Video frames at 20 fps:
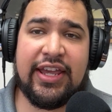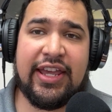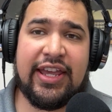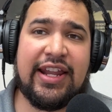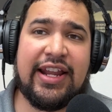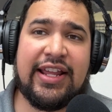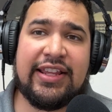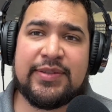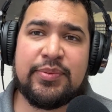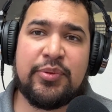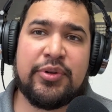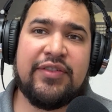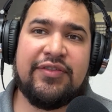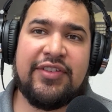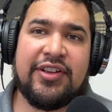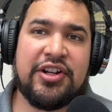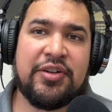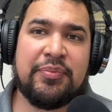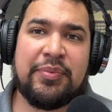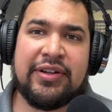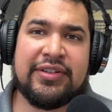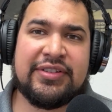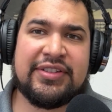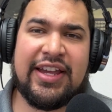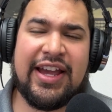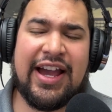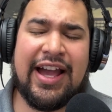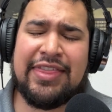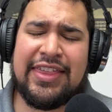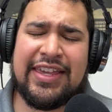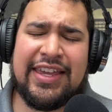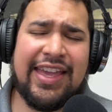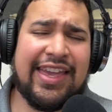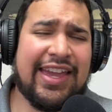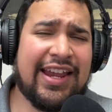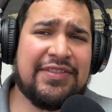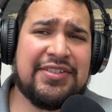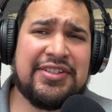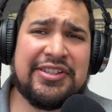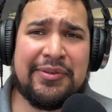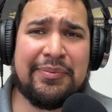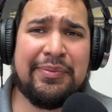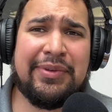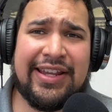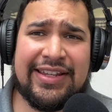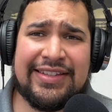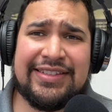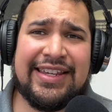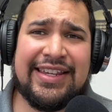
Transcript: And at this point in the video, you're probably saying, I think every single place